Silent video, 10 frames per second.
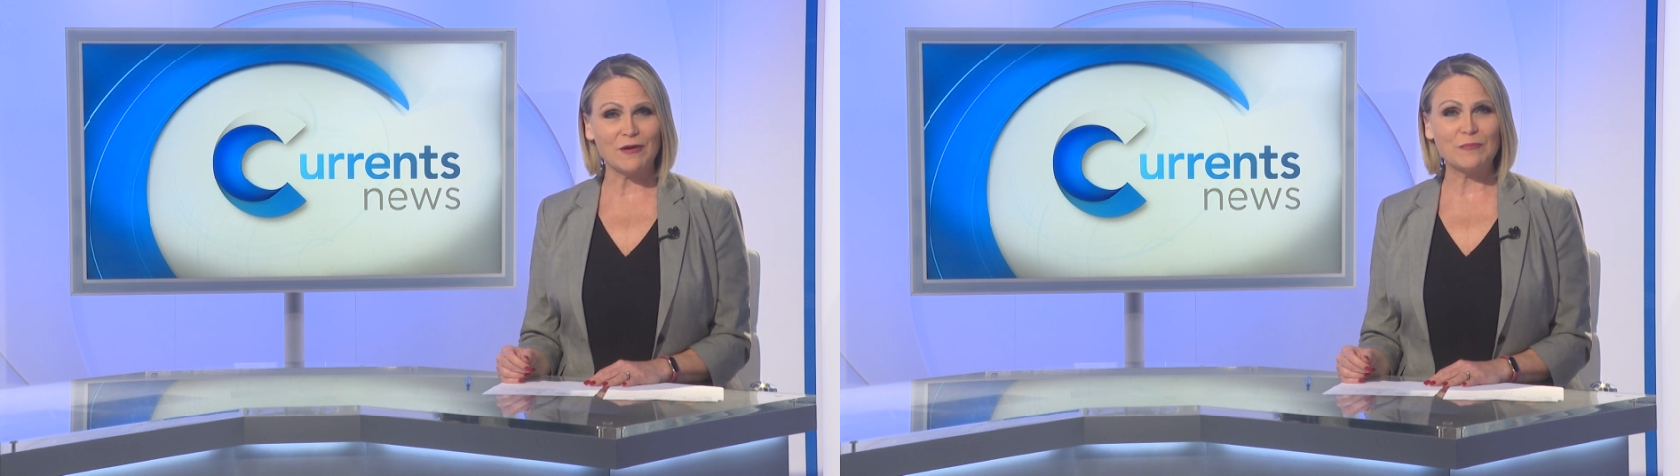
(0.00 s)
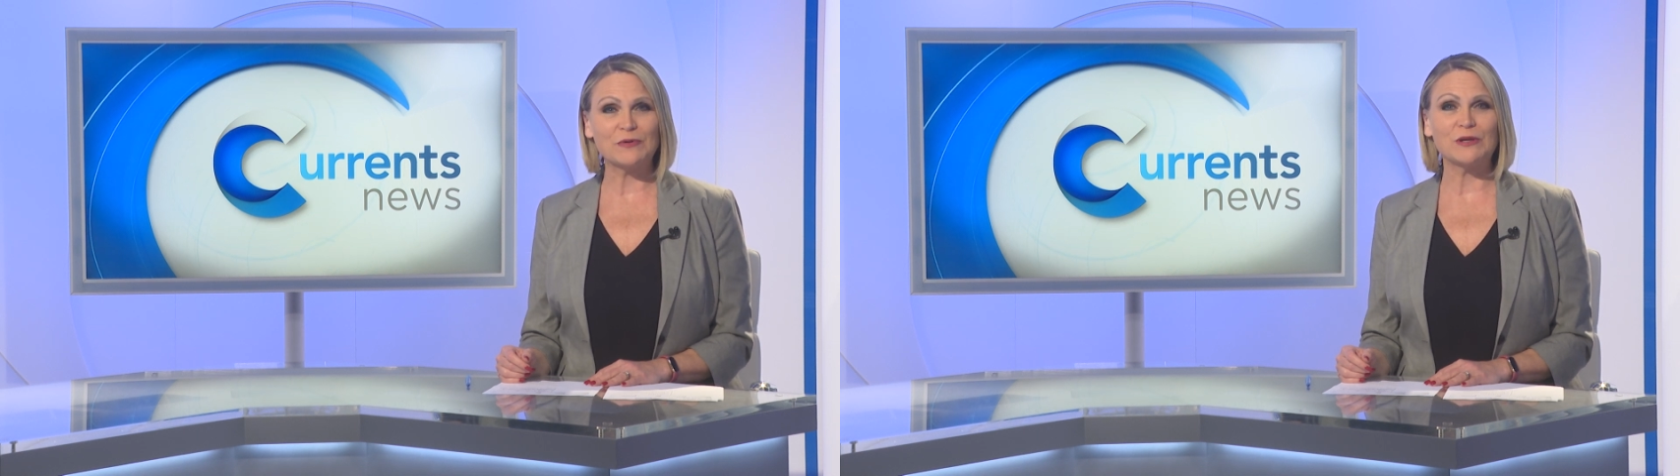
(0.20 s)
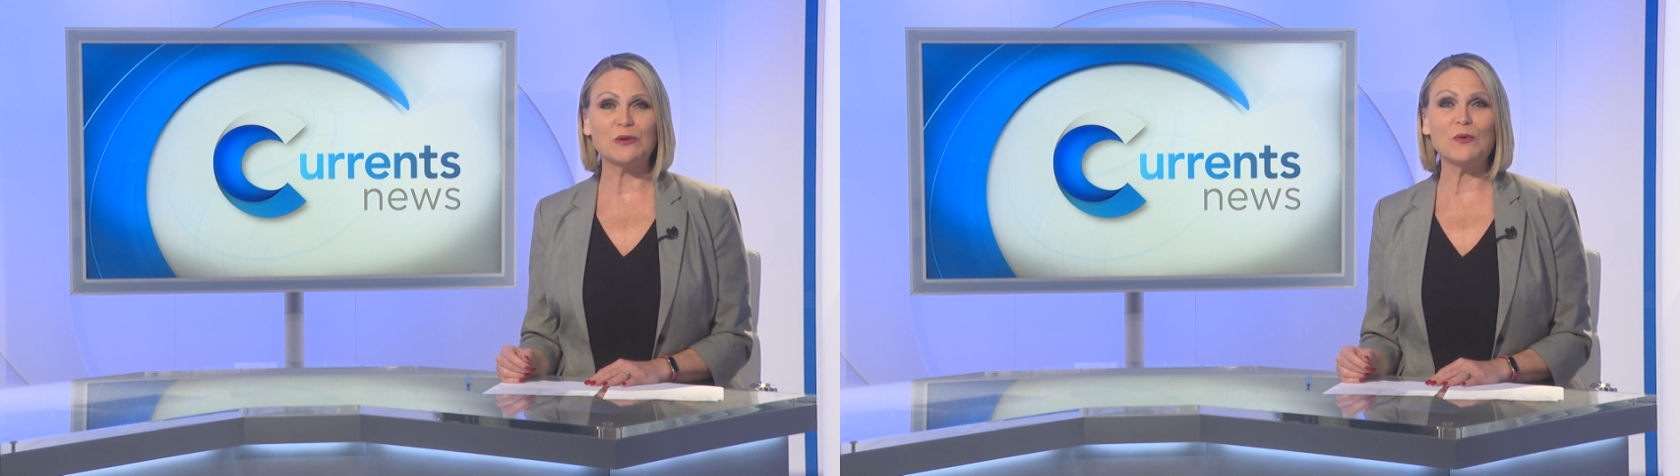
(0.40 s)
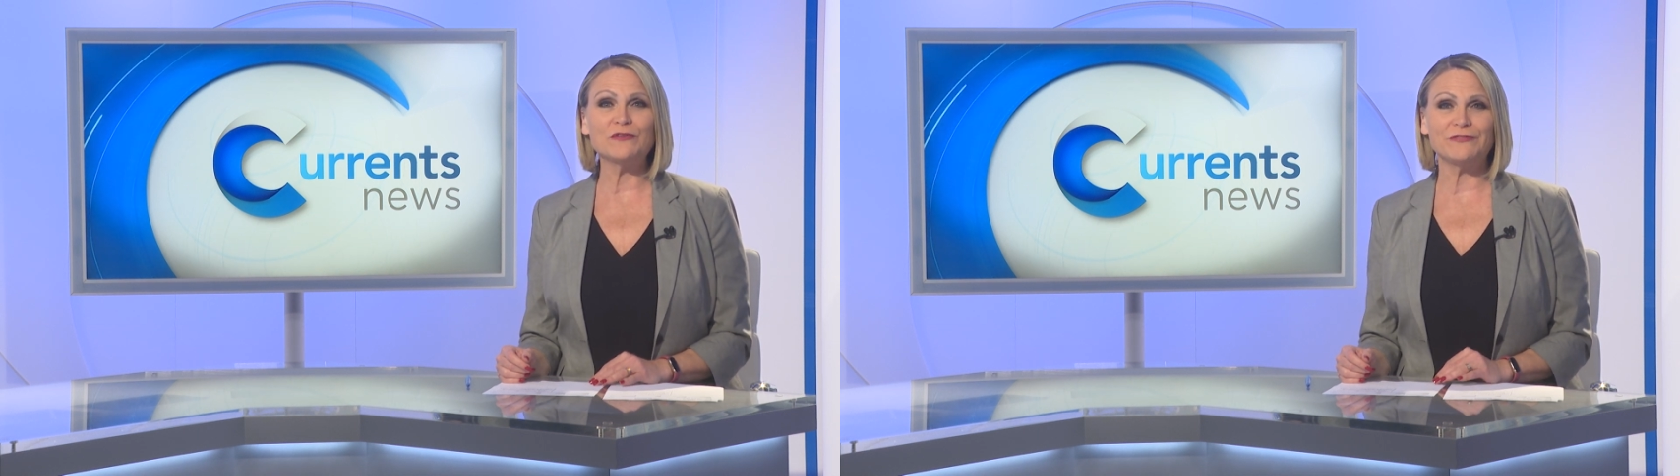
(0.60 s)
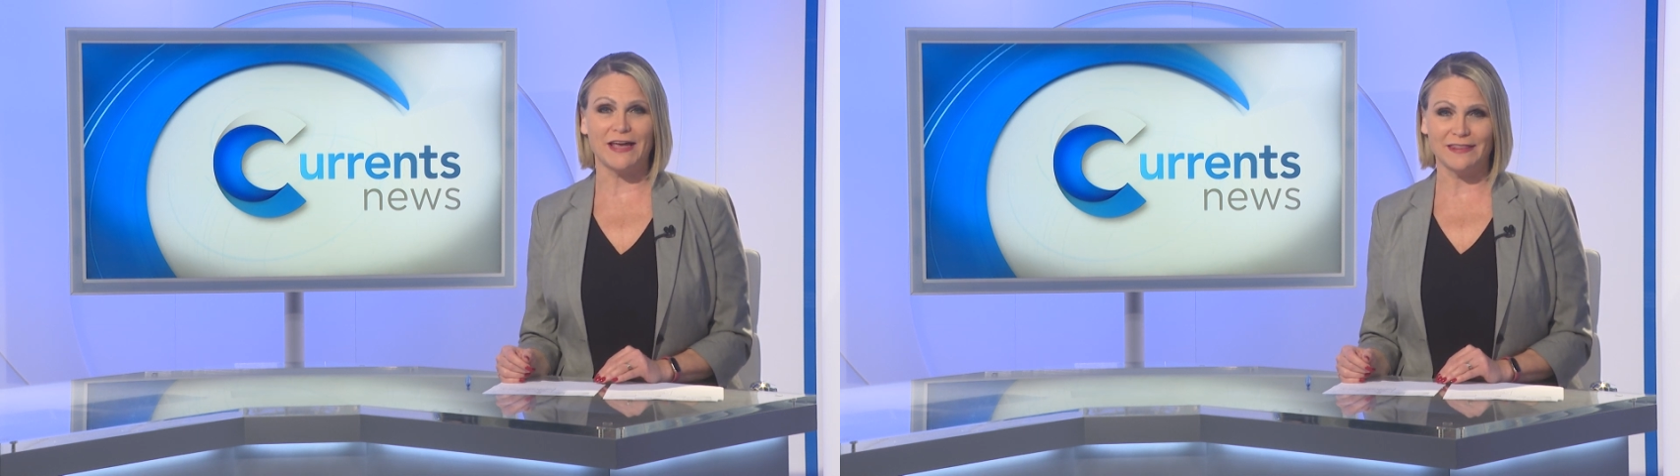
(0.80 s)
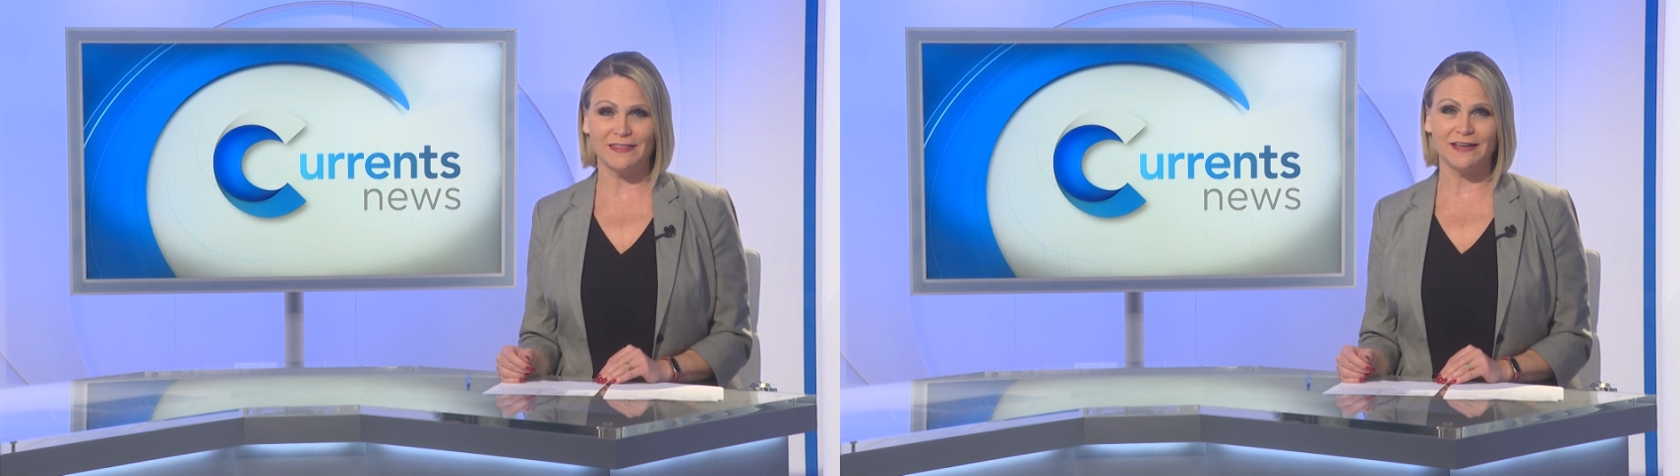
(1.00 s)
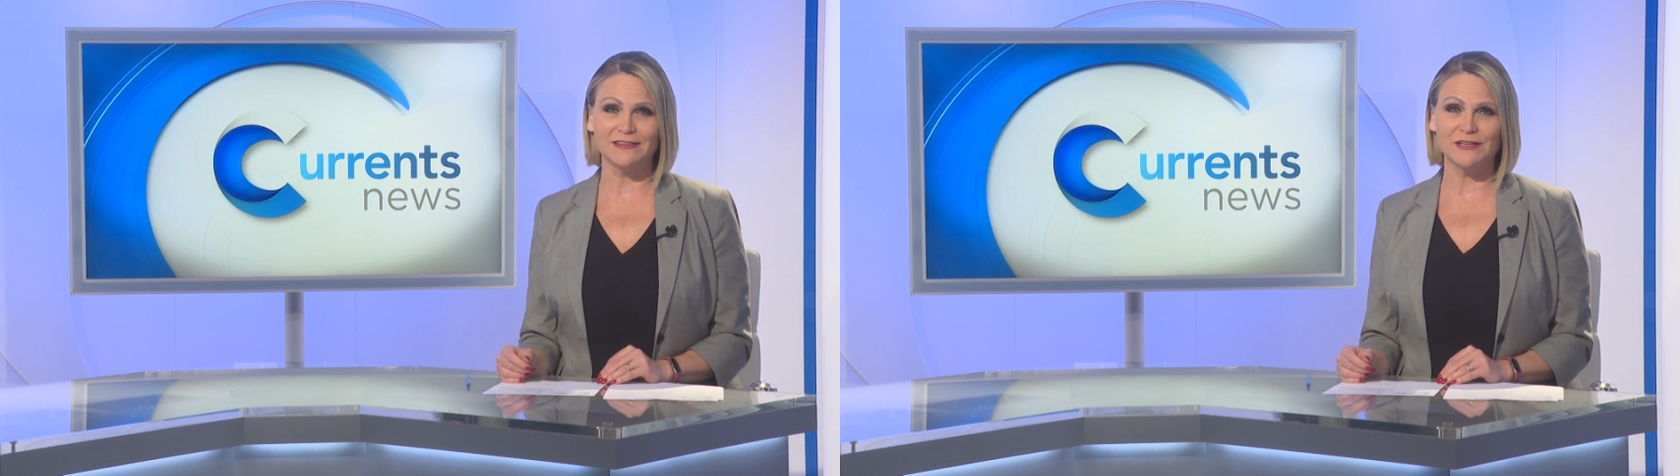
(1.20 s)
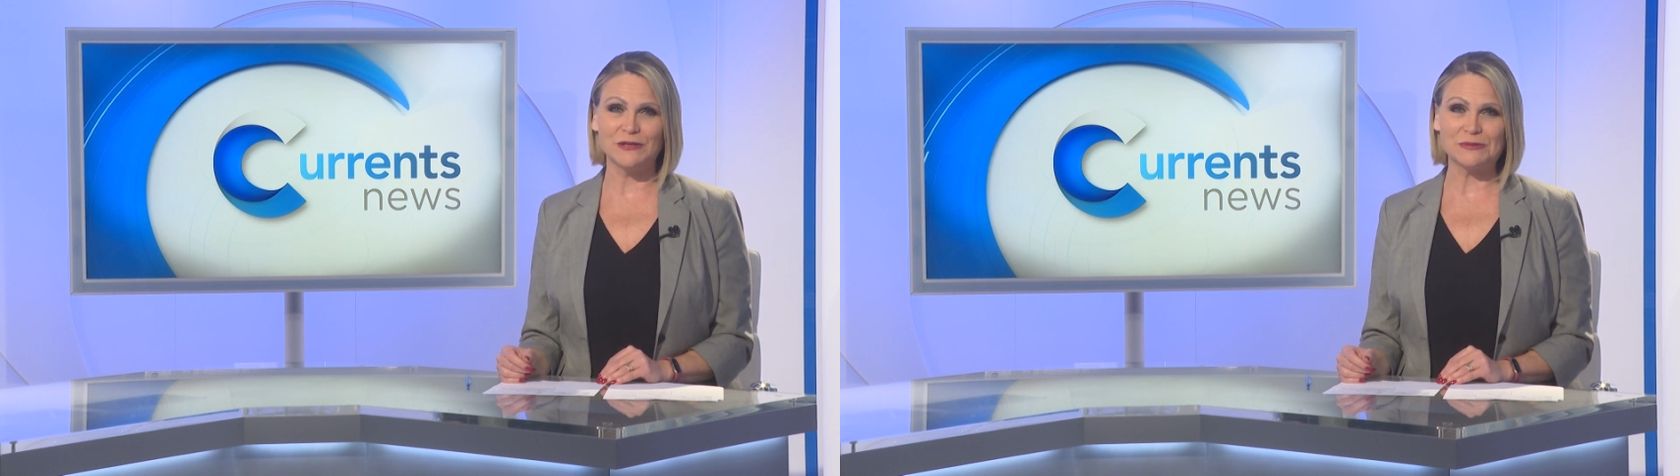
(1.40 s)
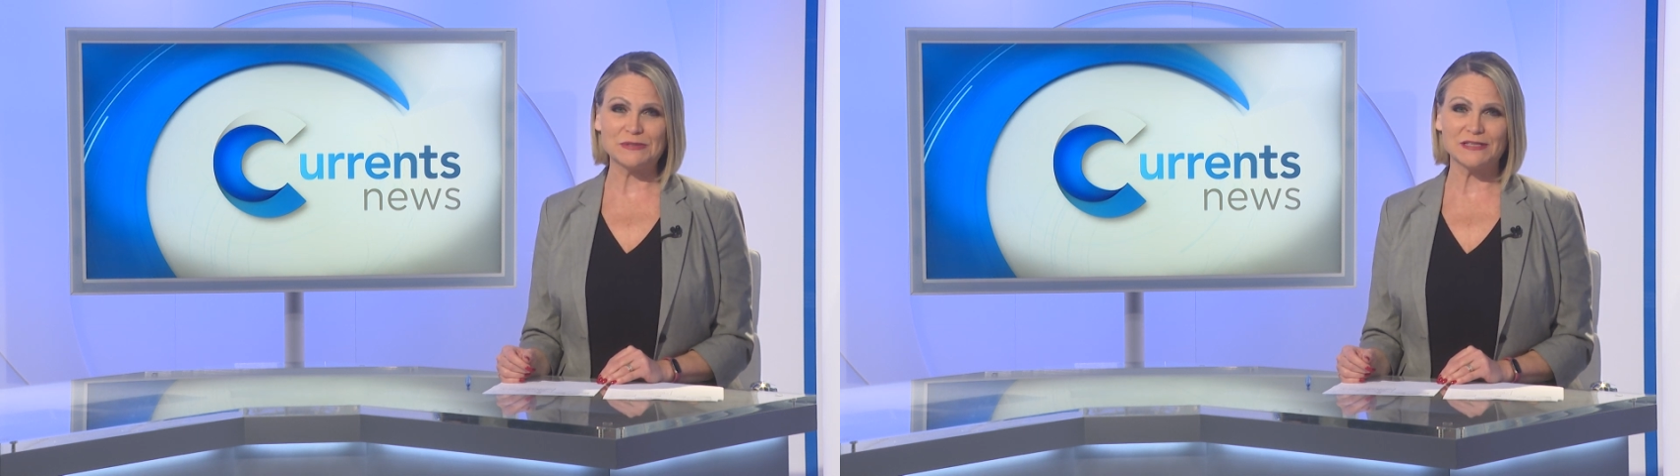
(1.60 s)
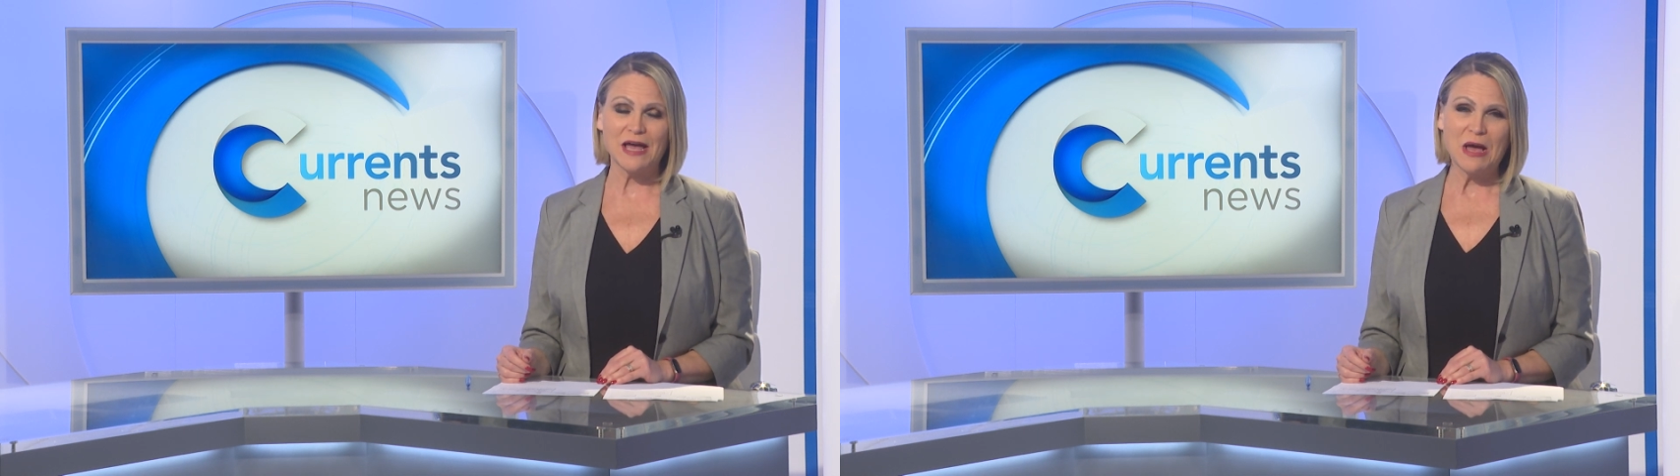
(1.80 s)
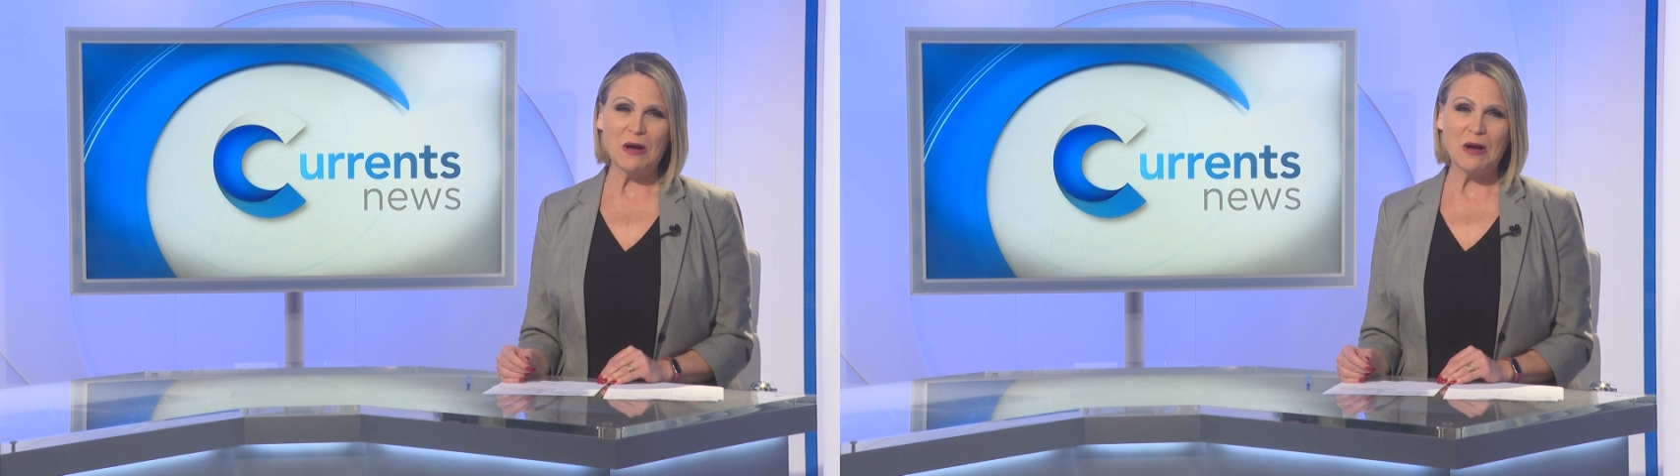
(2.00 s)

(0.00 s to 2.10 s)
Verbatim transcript: are putting your faith in the news.